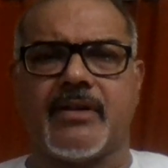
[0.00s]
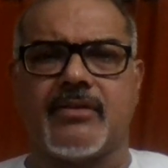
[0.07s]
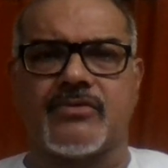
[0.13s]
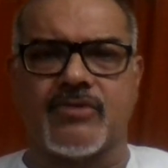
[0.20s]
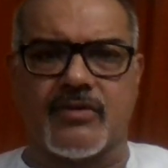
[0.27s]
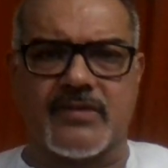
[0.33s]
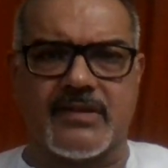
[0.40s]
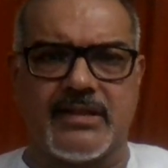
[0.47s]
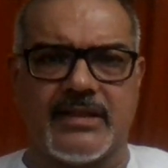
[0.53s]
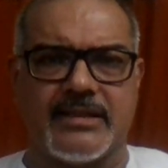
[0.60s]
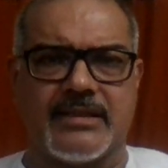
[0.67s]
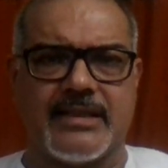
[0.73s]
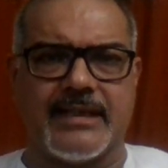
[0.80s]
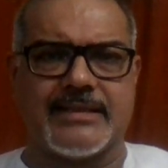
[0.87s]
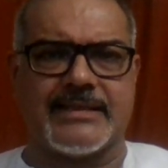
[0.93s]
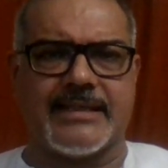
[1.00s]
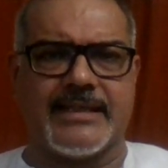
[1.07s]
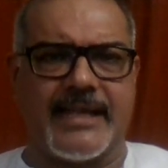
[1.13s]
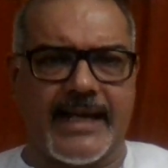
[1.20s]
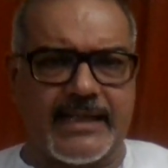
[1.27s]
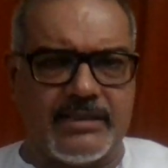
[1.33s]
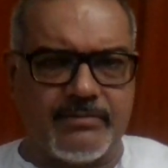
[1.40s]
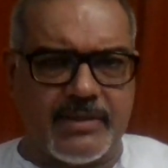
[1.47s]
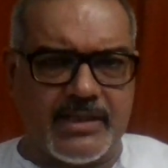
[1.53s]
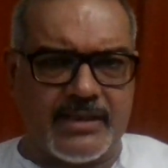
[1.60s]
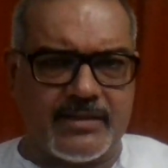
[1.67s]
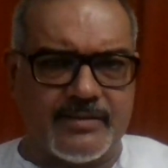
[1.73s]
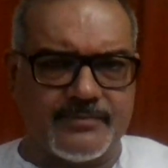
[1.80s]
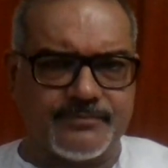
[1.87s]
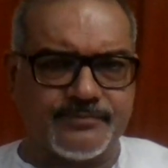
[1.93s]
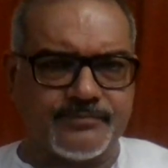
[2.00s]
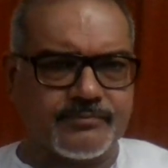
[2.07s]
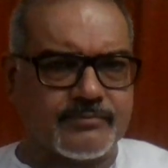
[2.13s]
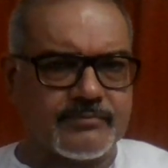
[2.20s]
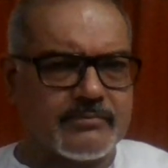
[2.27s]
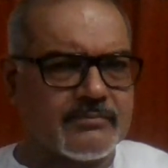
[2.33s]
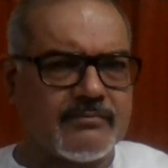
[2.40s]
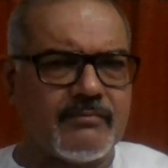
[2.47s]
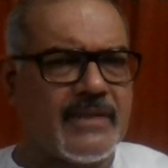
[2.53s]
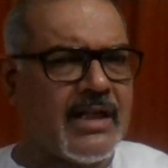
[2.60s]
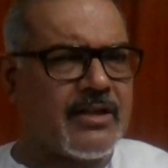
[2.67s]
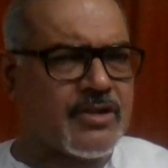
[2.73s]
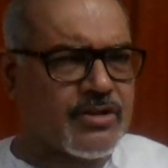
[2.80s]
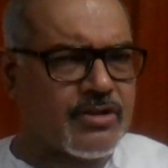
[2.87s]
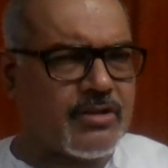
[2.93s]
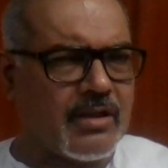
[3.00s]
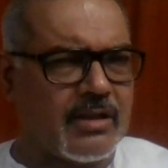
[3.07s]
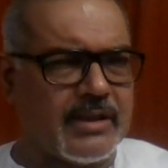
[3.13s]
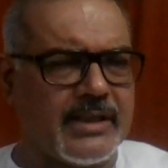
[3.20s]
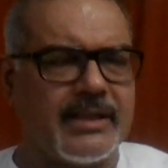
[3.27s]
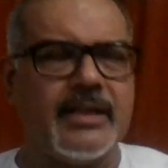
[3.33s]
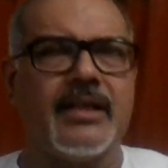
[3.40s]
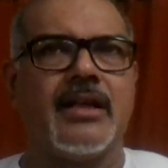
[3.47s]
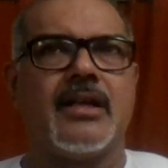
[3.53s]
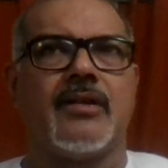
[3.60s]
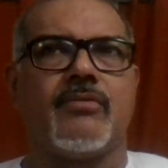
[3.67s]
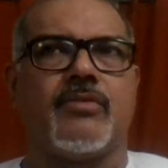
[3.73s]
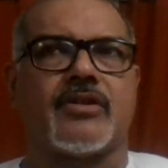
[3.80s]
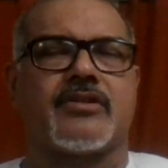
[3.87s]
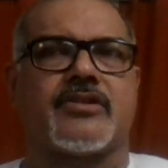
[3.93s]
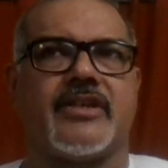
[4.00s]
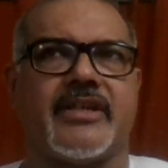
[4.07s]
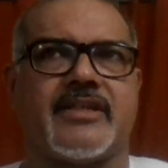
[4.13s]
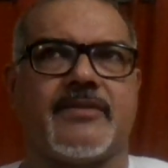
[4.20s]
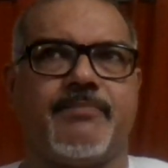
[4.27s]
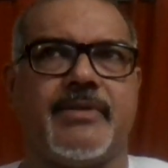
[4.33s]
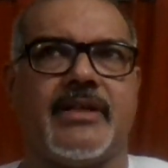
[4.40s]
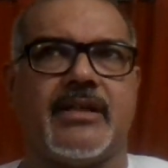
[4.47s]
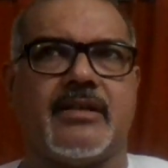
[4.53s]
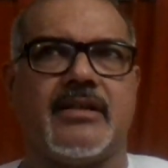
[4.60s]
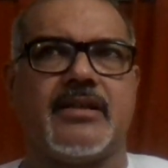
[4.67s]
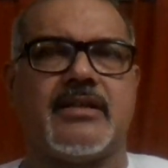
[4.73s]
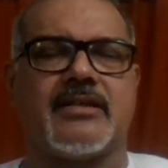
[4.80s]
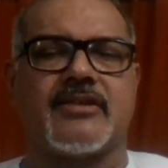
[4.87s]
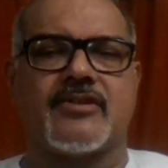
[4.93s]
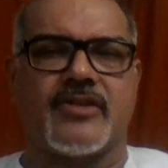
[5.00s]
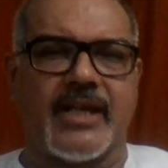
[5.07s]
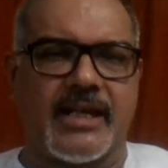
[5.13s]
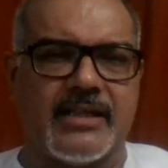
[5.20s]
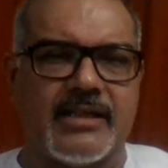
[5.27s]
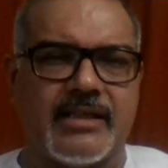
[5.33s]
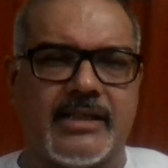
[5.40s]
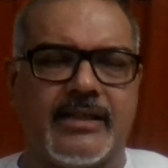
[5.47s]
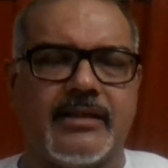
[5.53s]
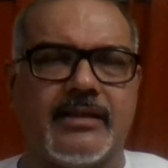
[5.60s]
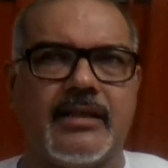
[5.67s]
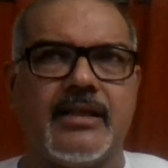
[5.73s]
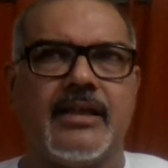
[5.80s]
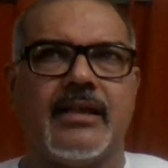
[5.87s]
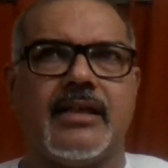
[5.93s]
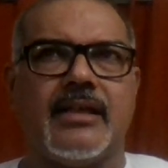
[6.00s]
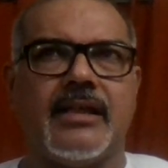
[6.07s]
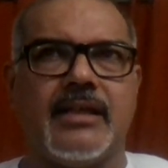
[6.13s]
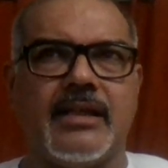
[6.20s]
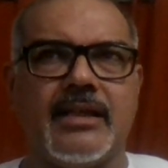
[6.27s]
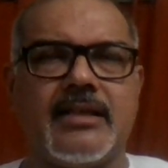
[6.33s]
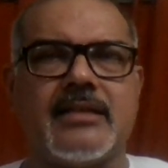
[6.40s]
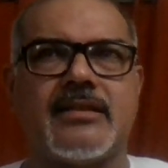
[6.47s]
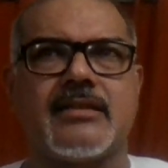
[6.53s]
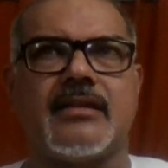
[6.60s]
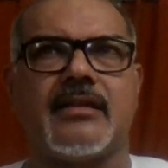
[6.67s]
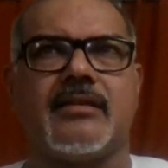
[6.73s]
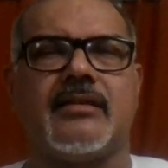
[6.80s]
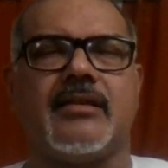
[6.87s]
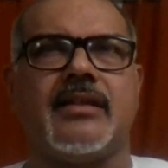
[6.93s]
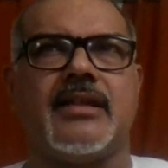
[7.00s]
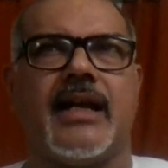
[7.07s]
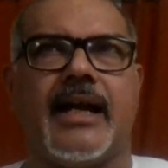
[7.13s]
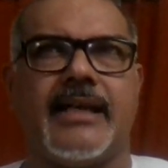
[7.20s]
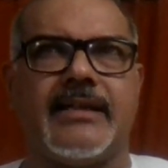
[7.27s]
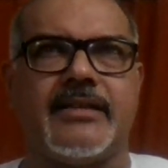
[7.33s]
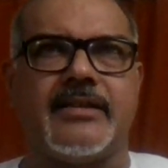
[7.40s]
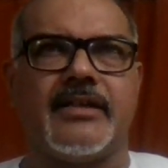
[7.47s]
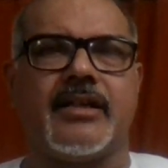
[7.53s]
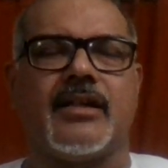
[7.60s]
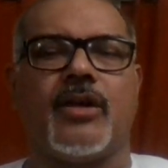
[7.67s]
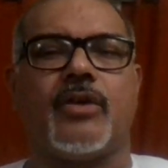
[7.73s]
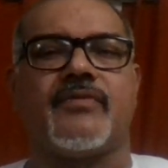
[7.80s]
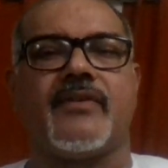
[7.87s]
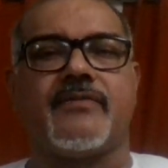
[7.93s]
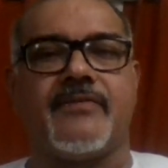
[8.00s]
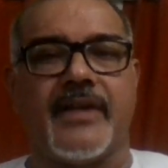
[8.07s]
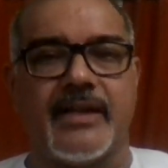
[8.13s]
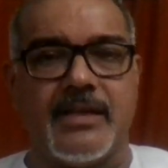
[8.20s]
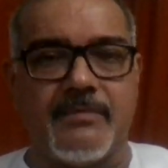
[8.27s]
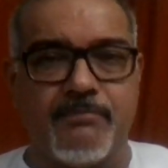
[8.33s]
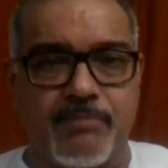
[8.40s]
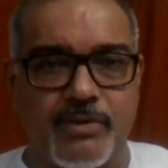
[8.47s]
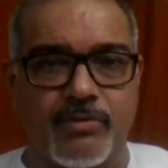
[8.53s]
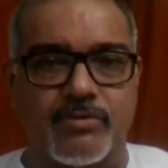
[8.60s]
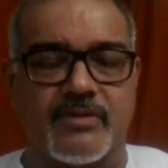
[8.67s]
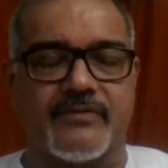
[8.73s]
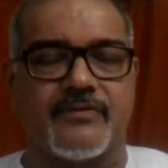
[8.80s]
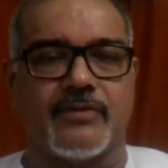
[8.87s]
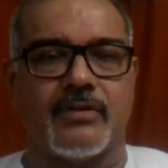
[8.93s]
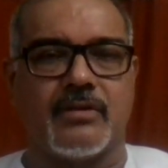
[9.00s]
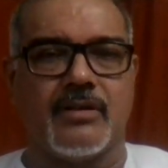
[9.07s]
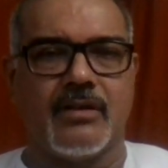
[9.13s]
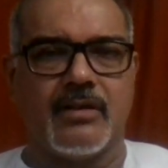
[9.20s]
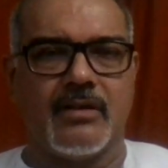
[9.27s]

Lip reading: Rosalind as Ganymede, surely what Shakespeare is channeling is the idea of a very beautiful